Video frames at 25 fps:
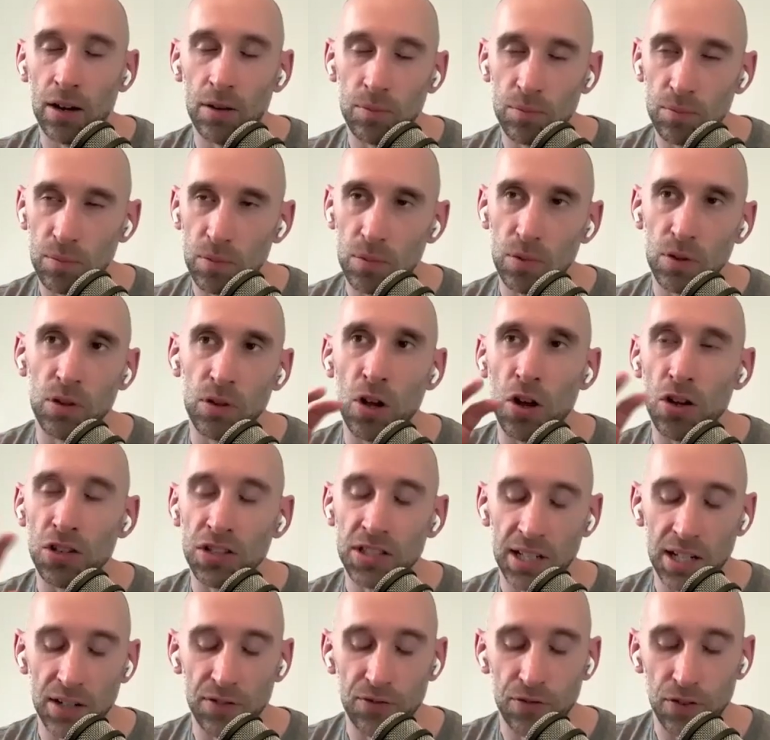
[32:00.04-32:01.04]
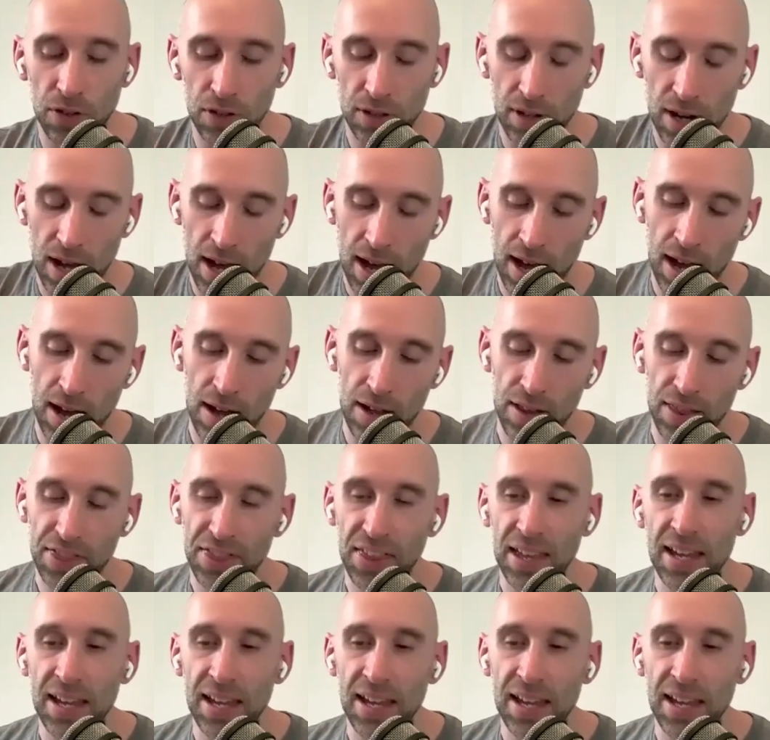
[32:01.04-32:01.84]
know lots of different uh,